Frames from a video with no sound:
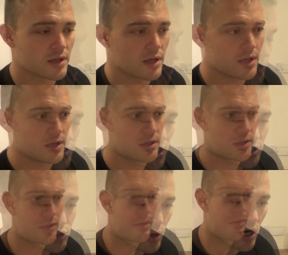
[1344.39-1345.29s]
So I didn't judge
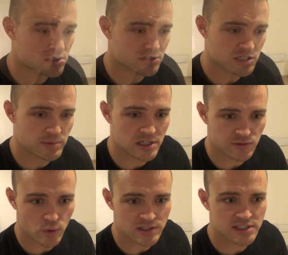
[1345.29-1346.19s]
it too harshly just because
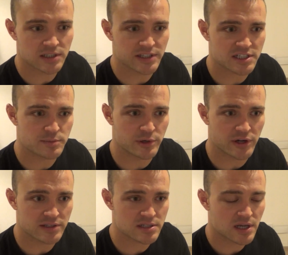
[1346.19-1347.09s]
of one silly
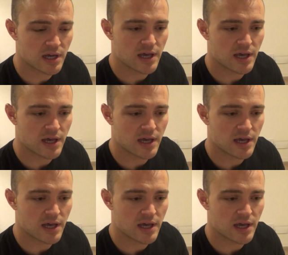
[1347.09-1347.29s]
experience,